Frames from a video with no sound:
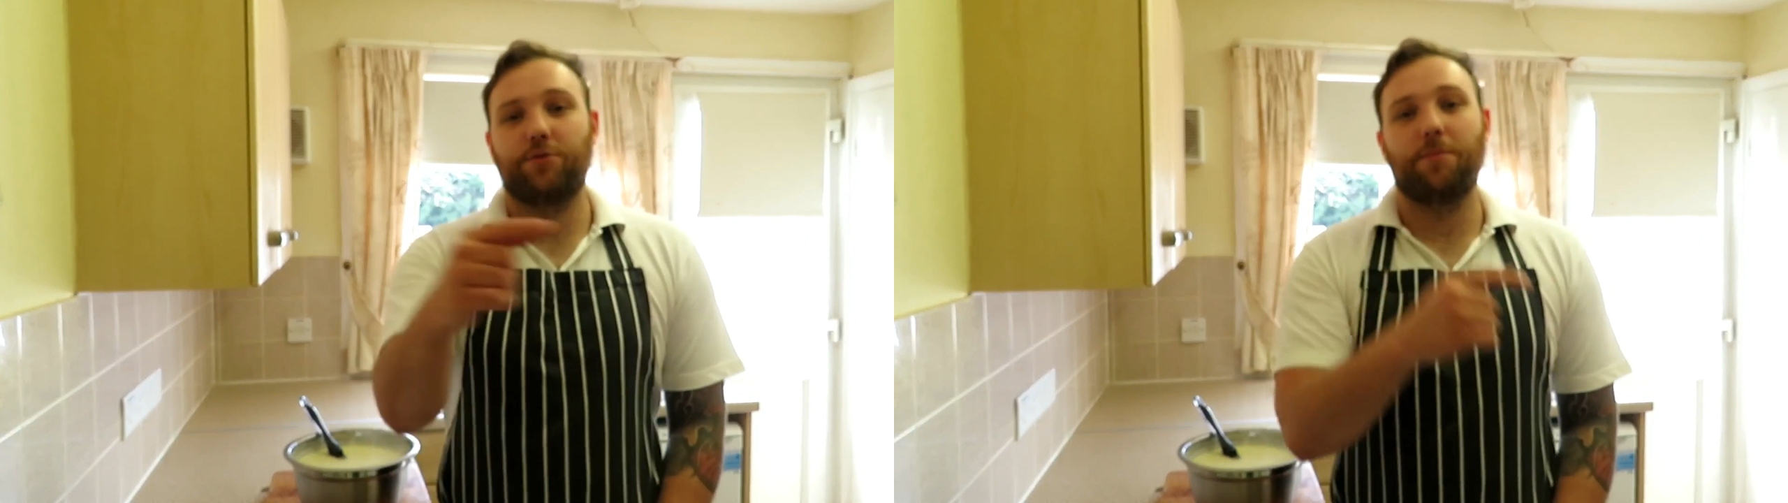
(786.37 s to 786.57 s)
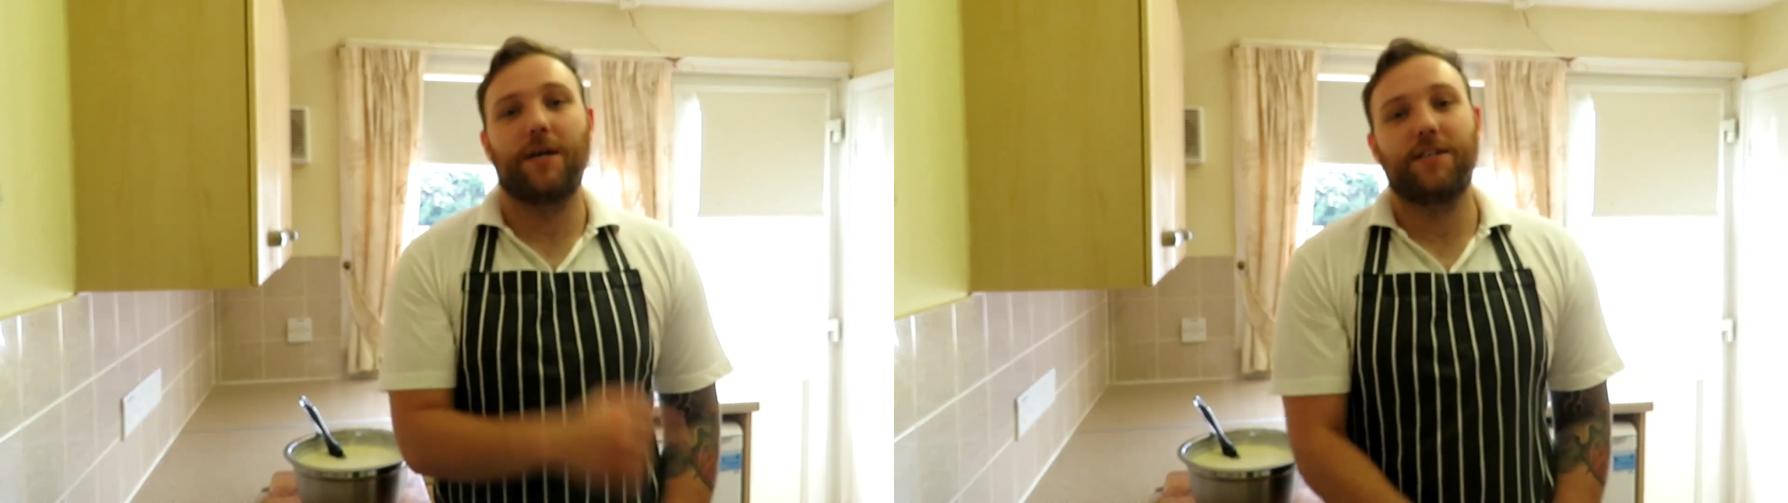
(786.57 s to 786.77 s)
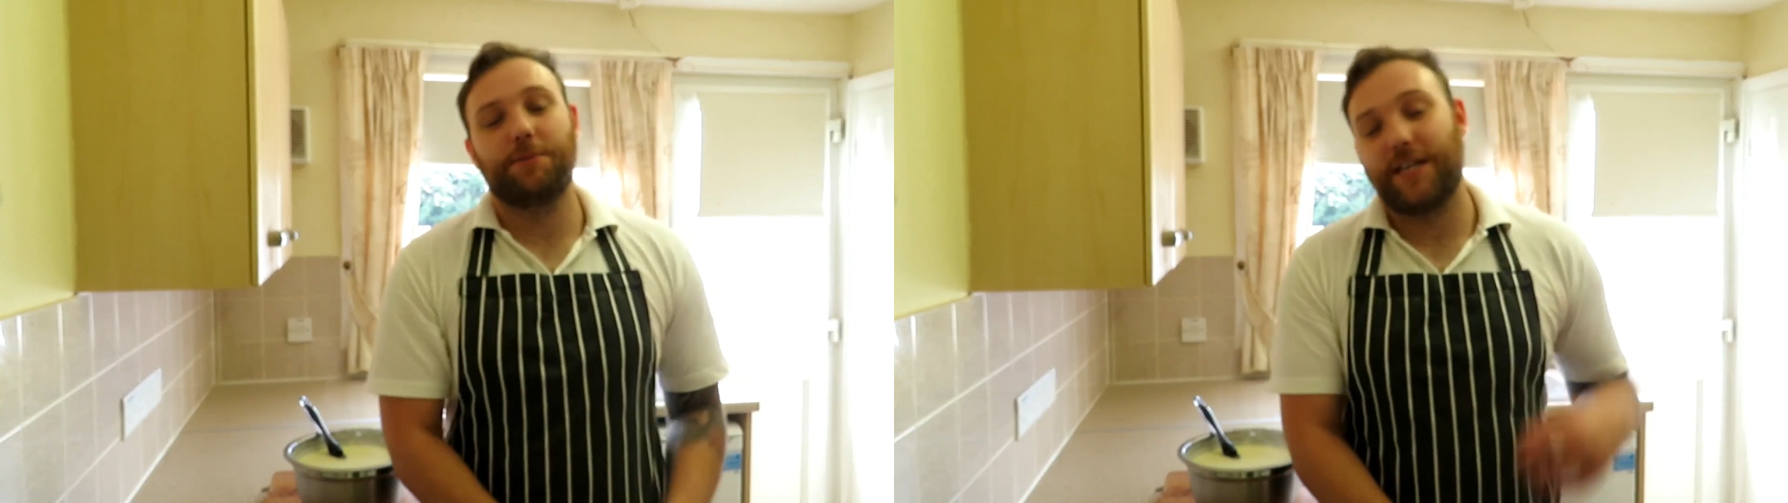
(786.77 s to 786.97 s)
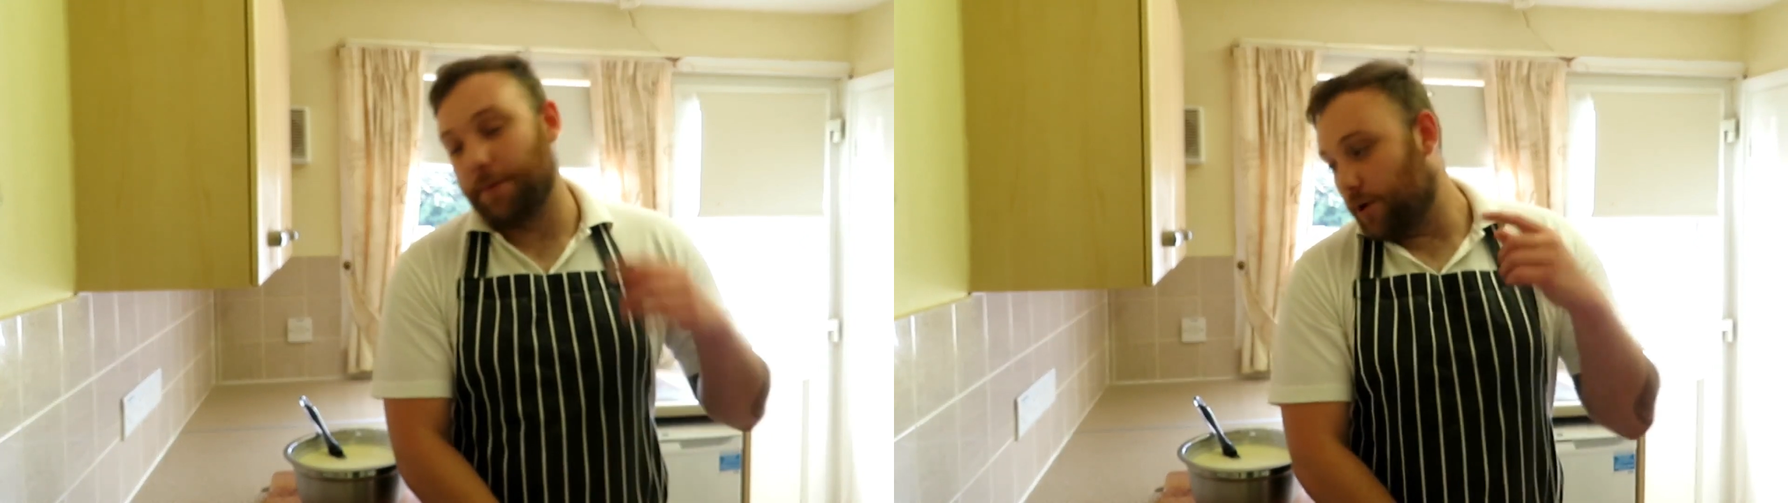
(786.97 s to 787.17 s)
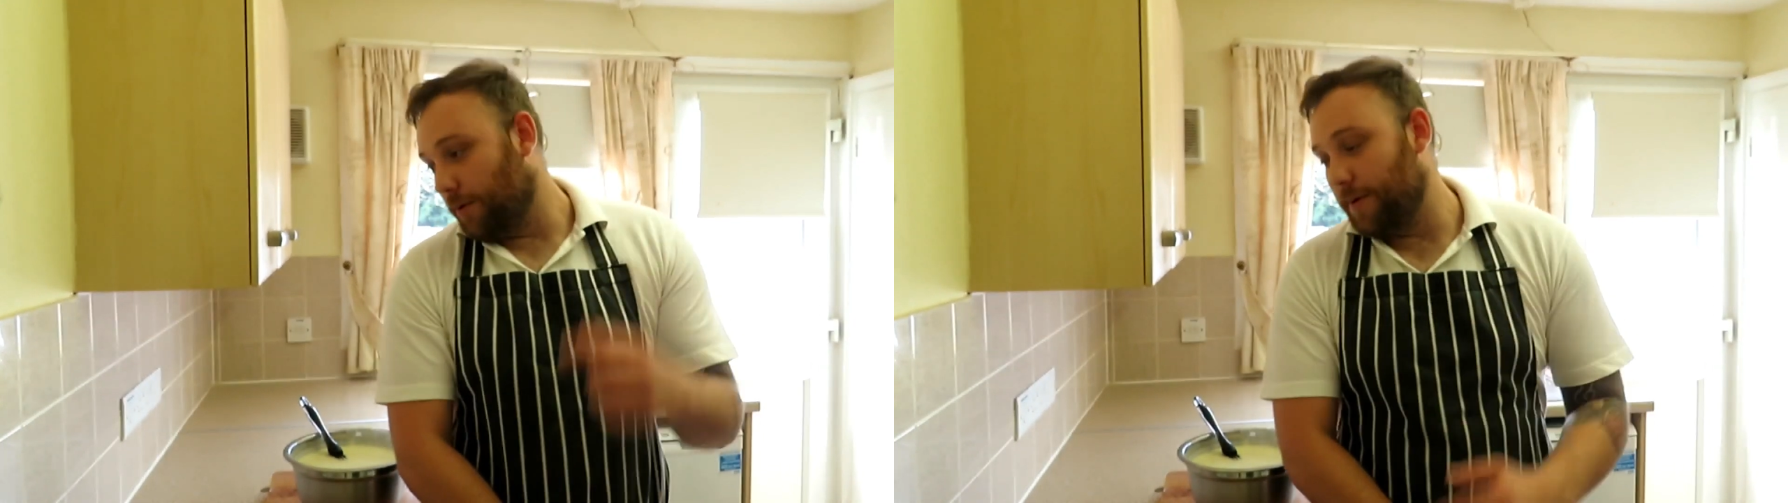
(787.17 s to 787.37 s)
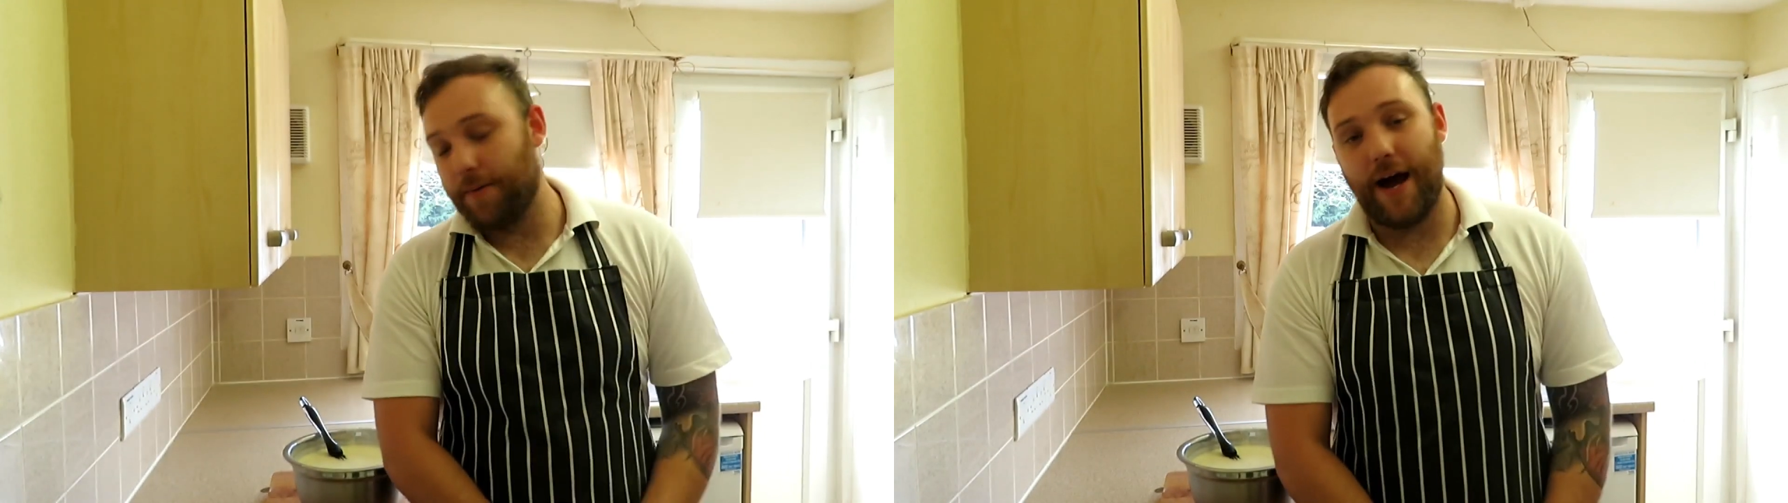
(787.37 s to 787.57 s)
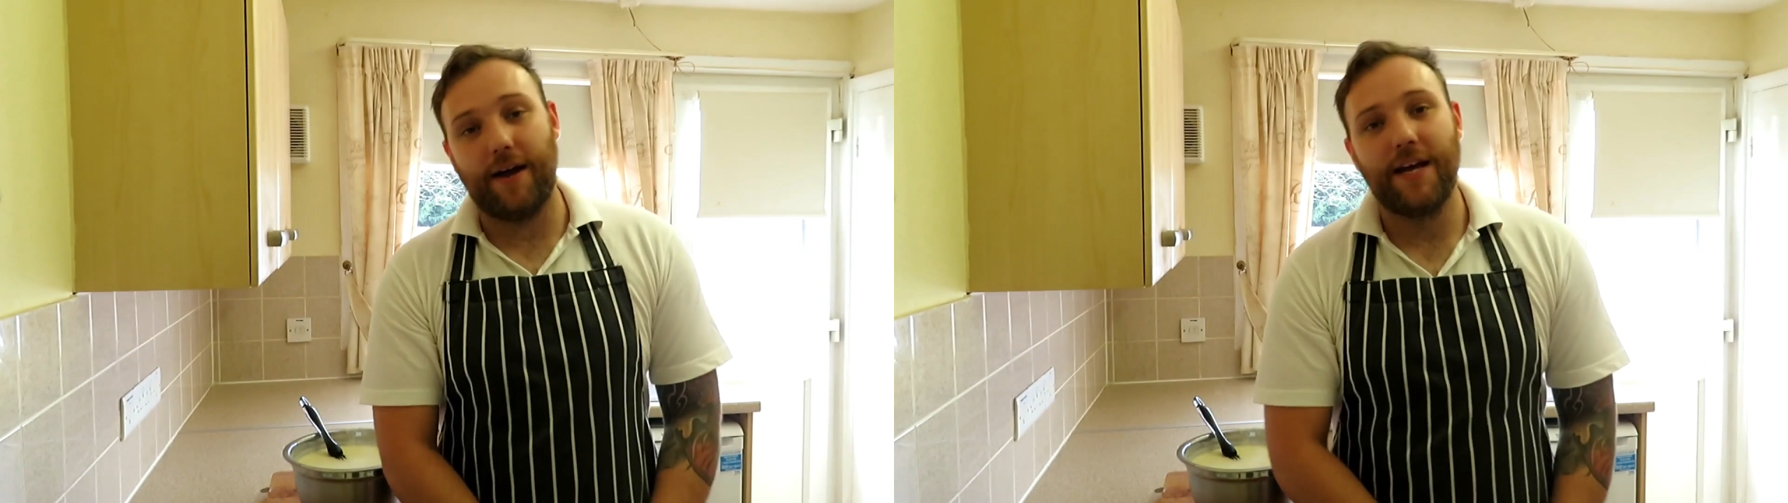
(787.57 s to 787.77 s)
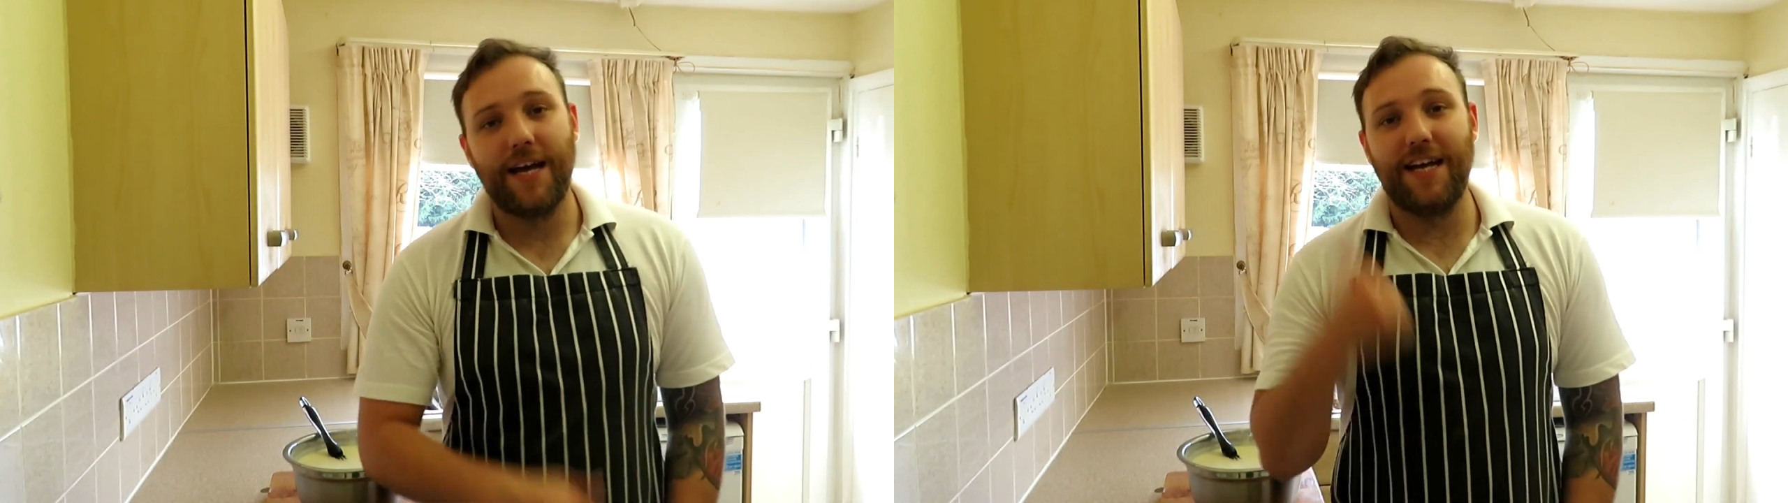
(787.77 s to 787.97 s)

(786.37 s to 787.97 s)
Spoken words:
what makes me keep coming back